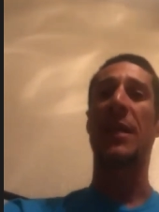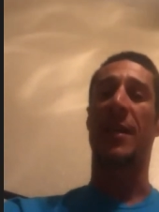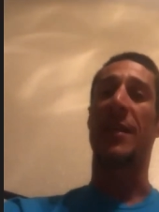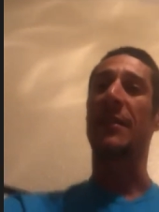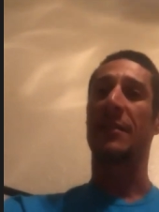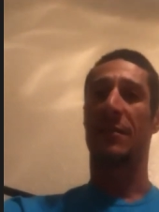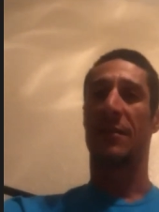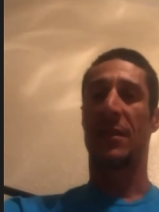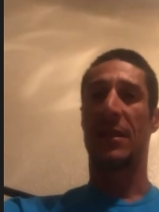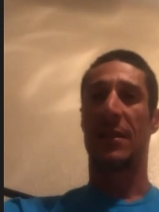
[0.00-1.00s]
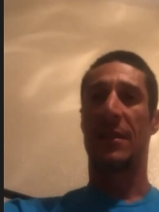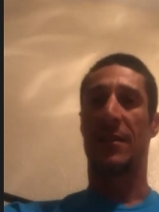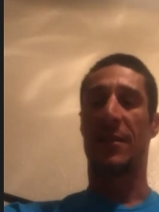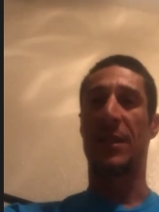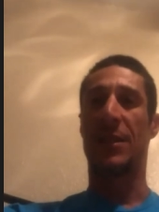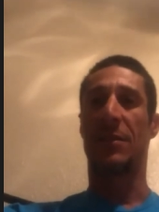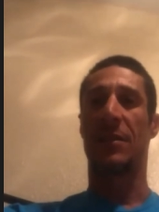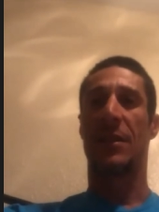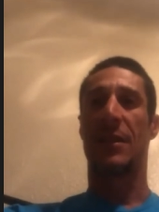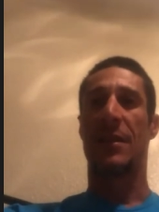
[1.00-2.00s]
on it. You know,
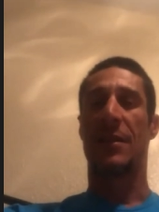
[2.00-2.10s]
and